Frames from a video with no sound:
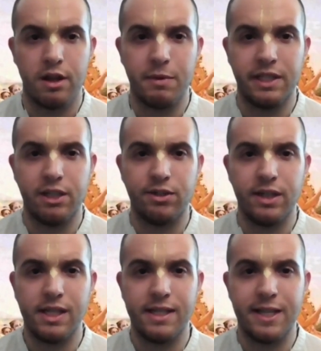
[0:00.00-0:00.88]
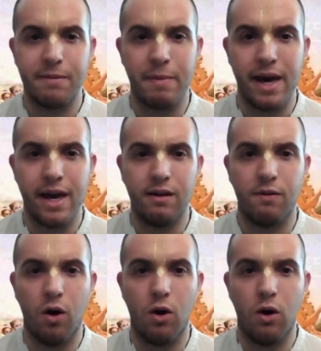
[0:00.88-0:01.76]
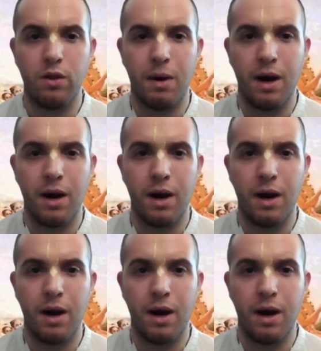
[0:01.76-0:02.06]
The materialistic man of all the